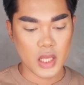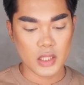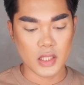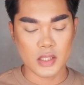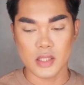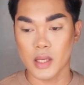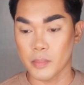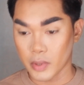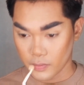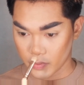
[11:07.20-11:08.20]
and the tip
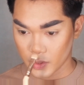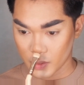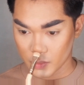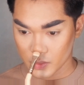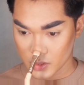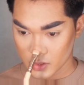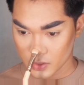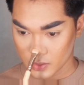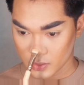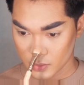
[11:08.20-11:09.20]
of the
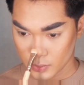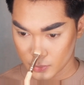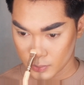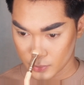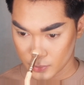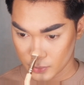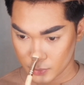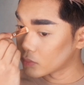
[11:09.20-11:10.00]
nose.